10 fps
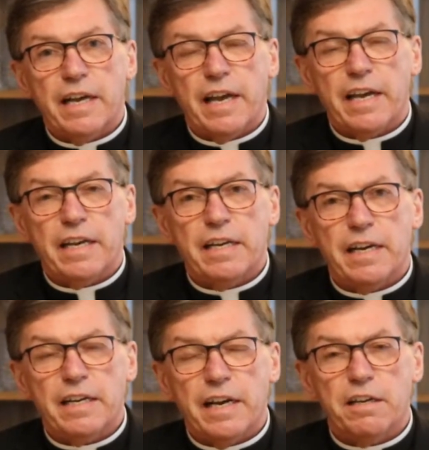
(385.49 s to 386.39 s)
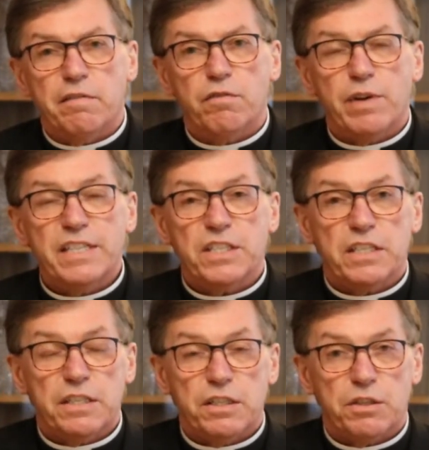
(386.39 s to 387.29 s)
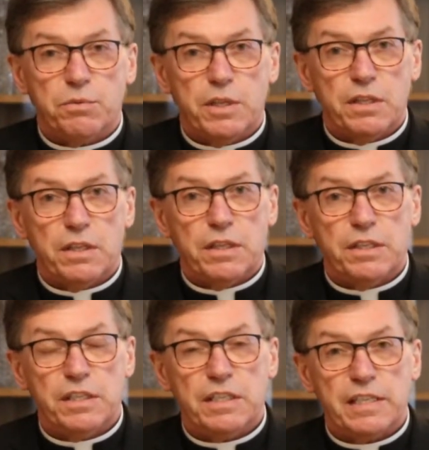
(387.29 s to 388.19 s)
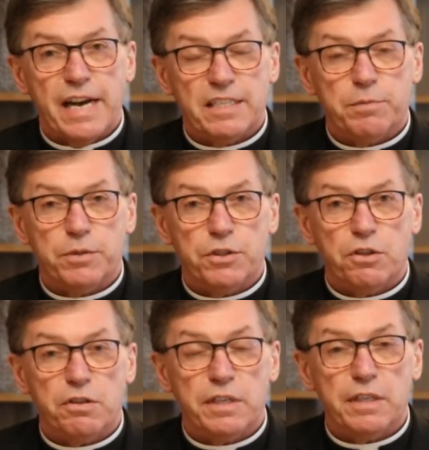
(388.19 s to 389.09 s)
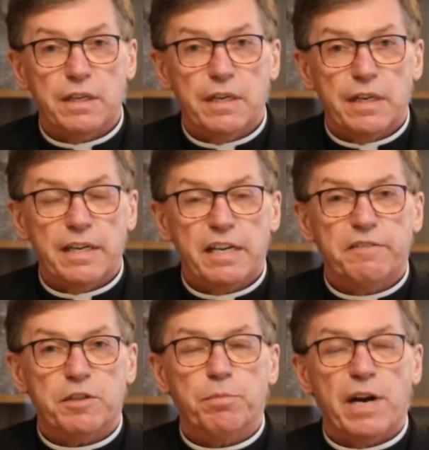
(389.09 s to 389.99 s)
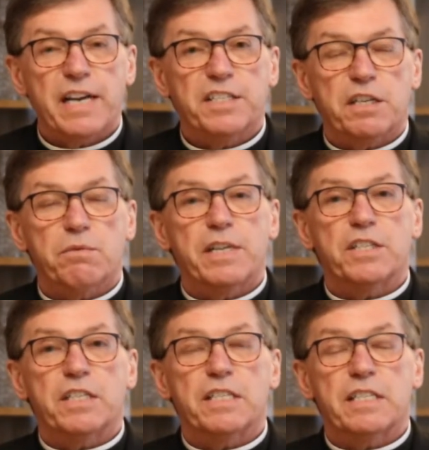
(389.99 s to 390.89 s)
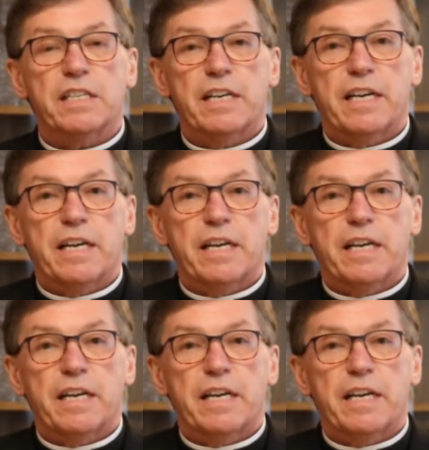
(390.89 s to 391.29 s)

had a kind of resonance with this gospel story, kind of surprising resonance,